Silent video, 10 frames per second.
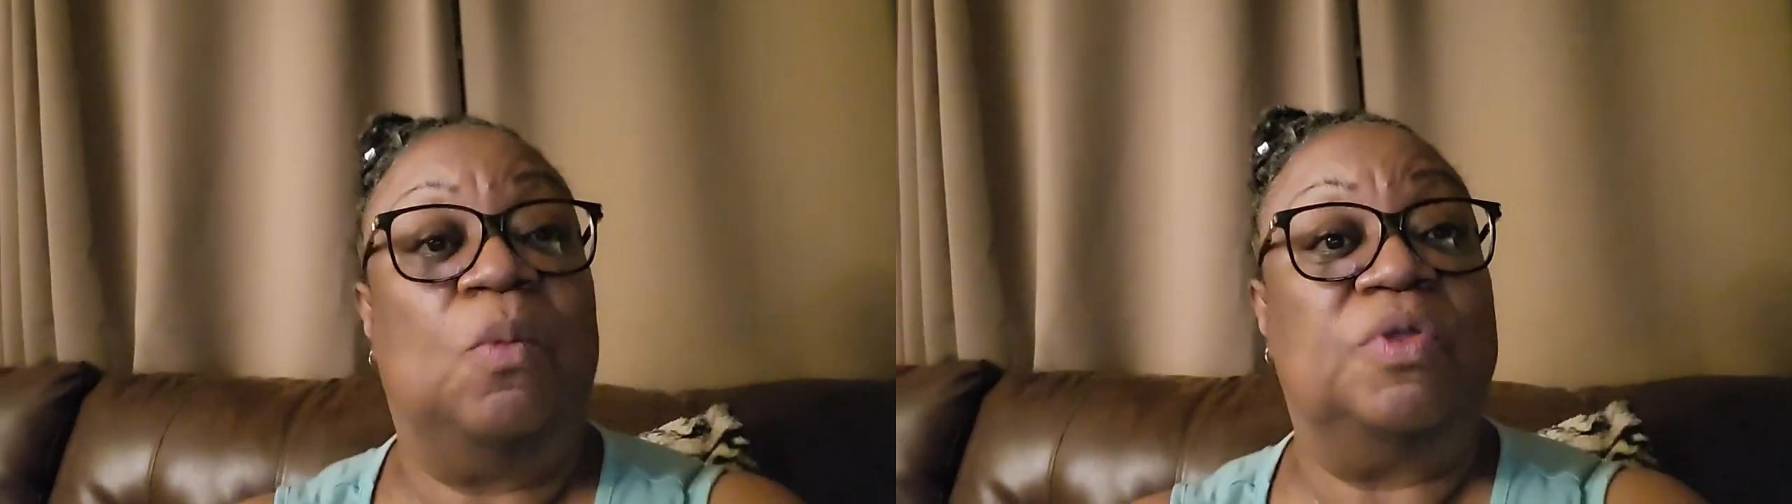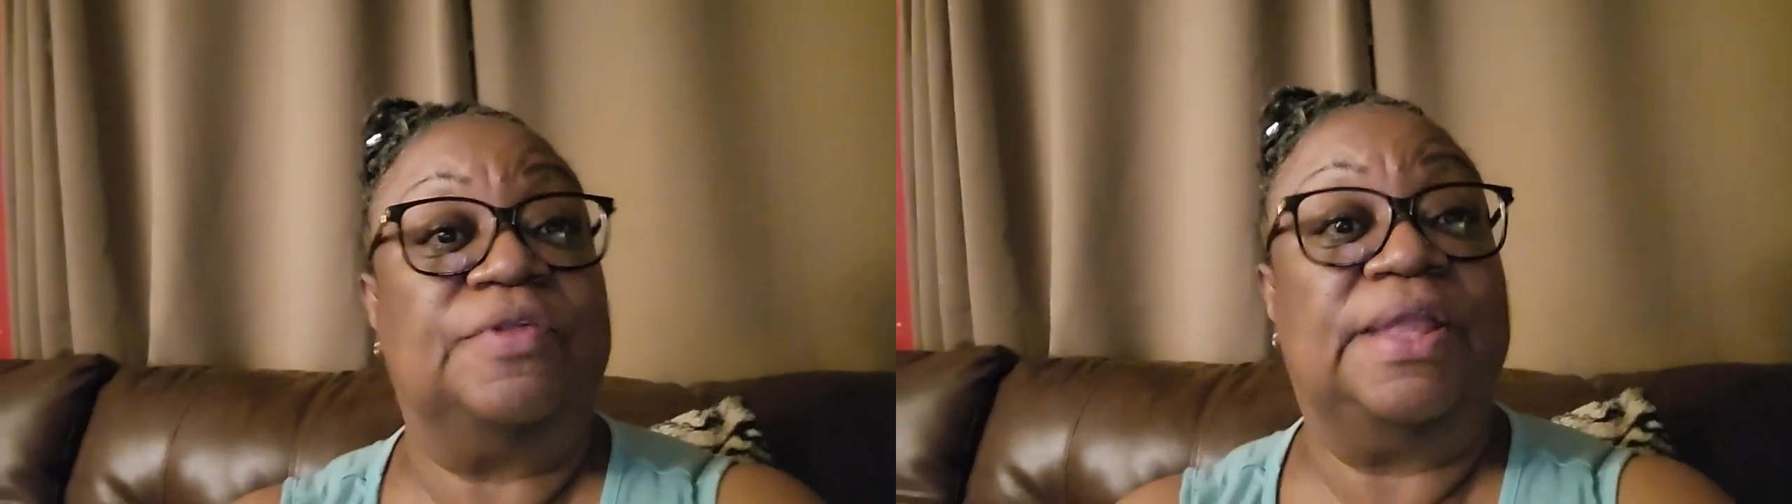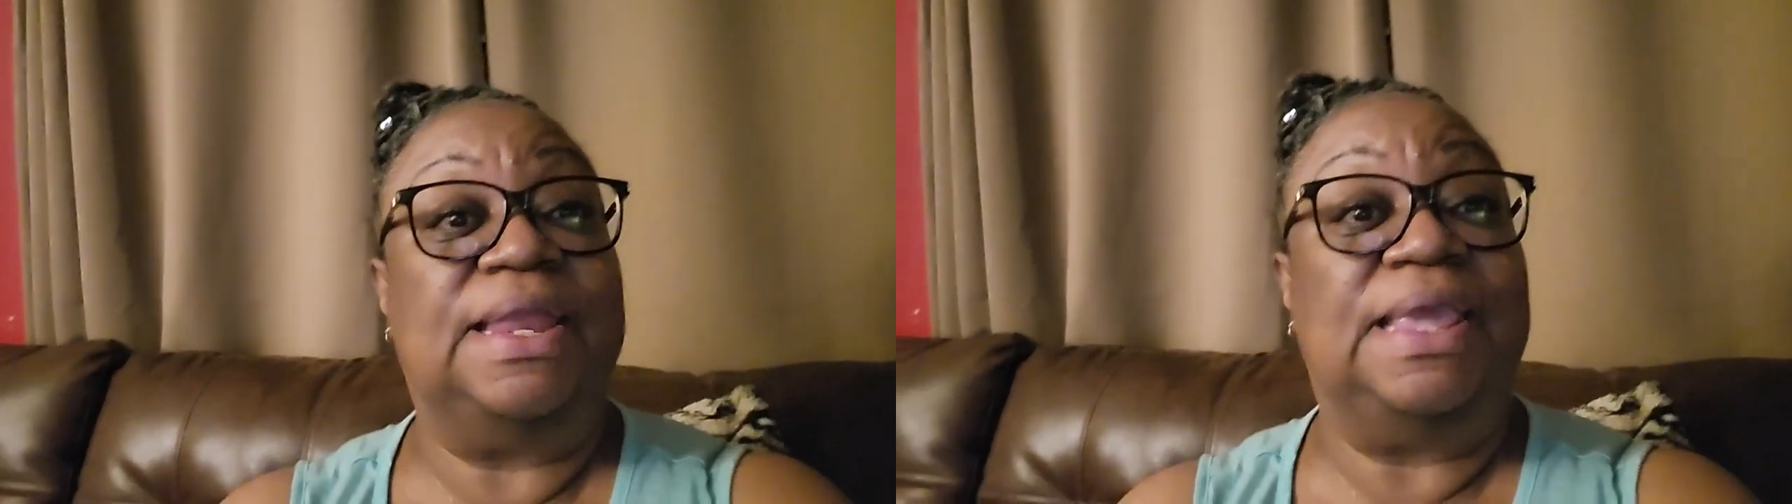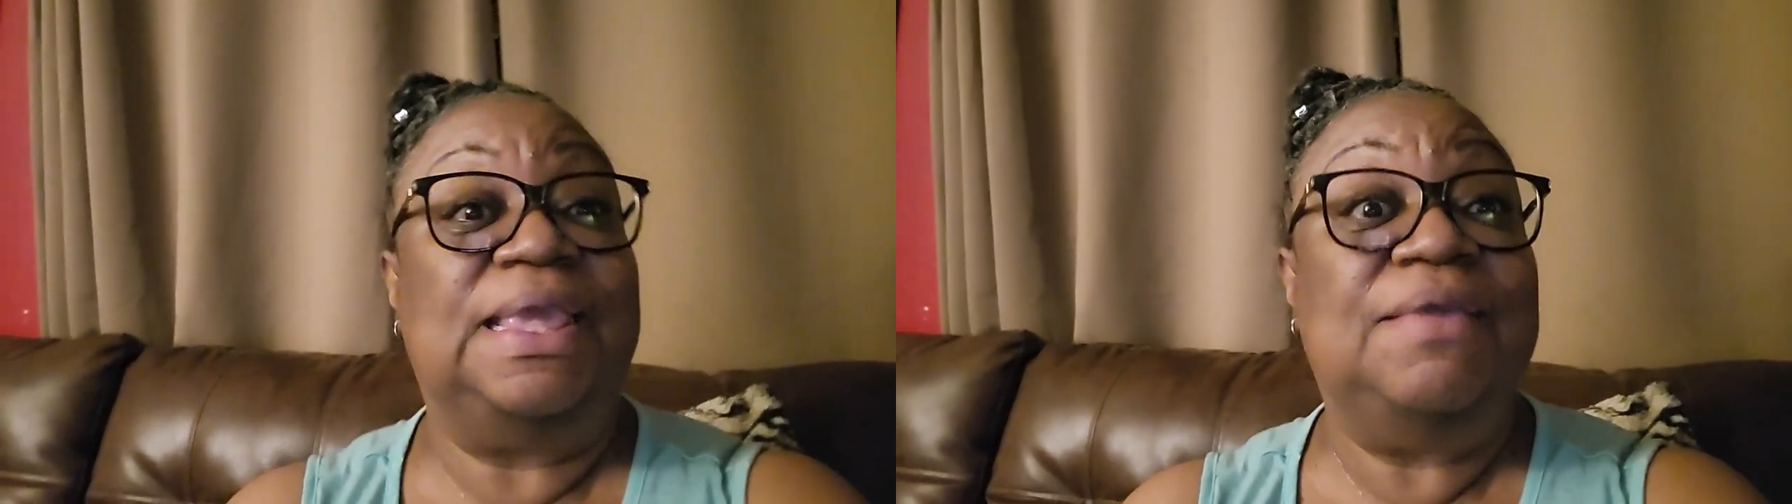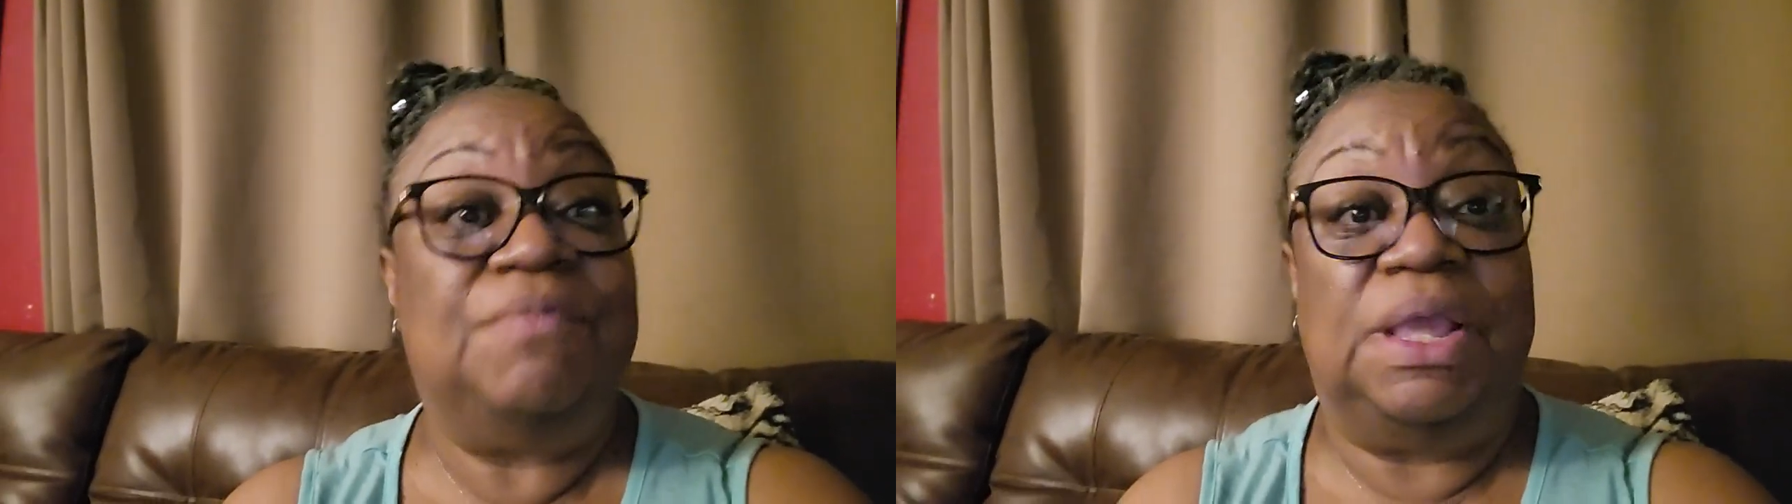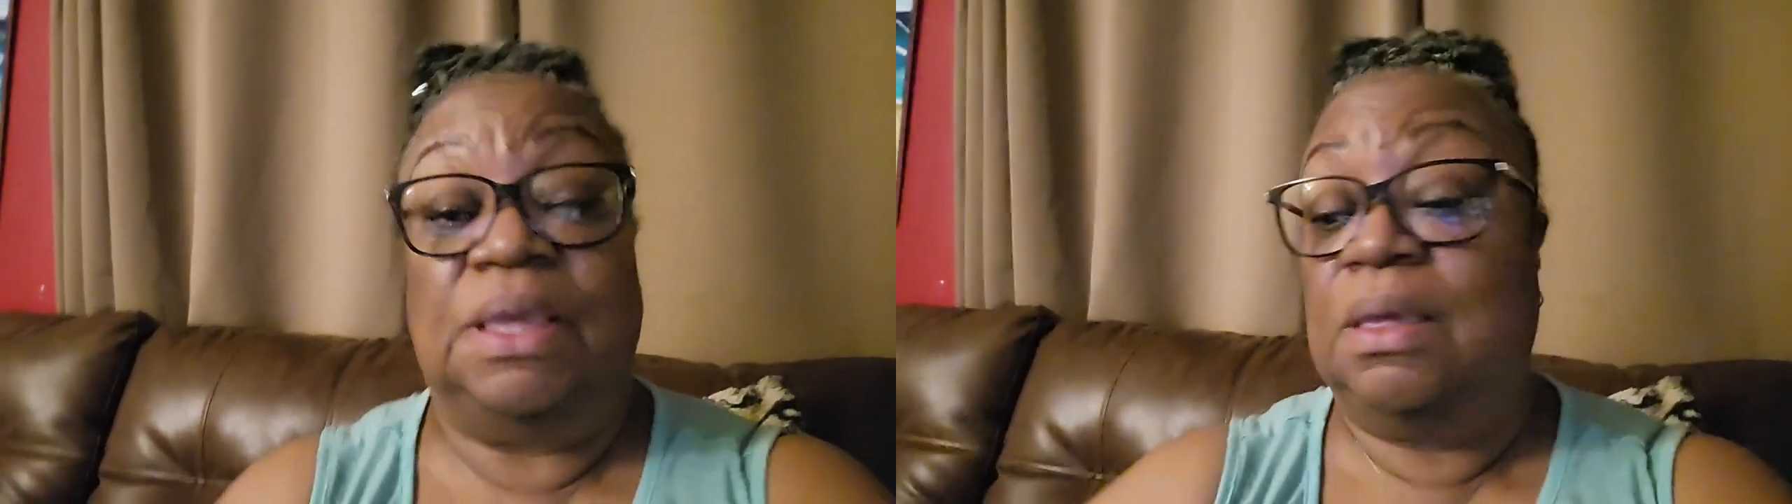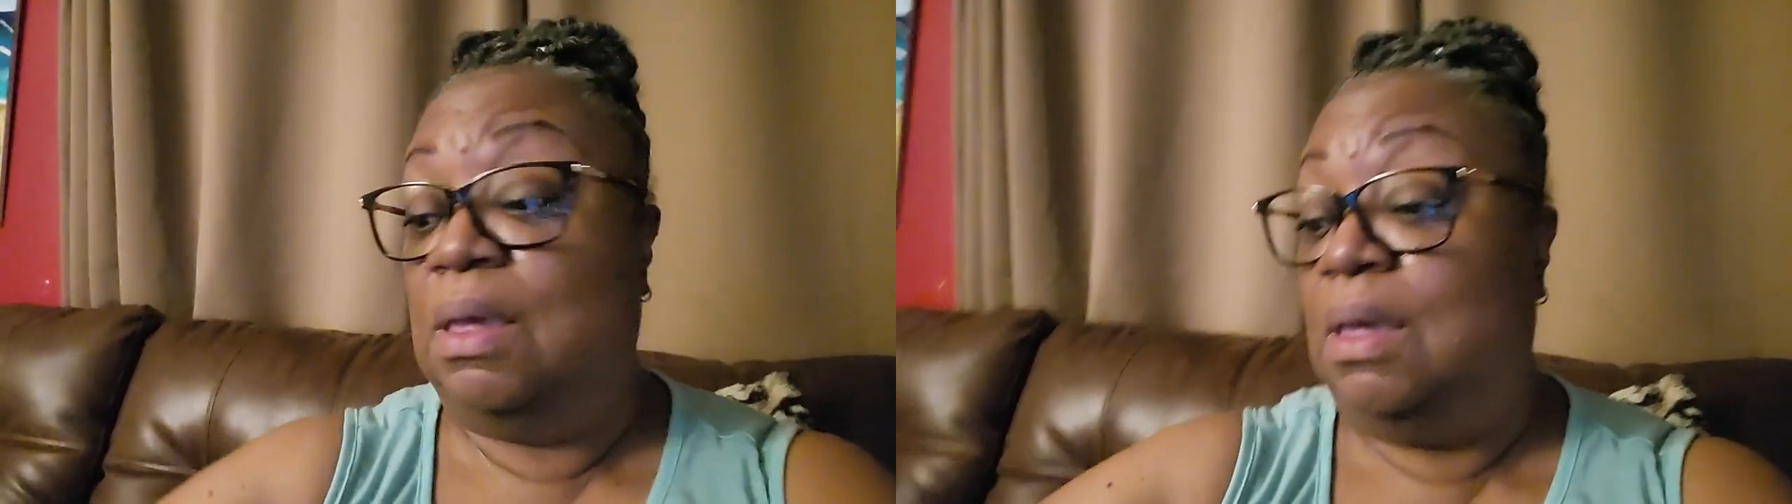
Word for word: Well, Sunday evening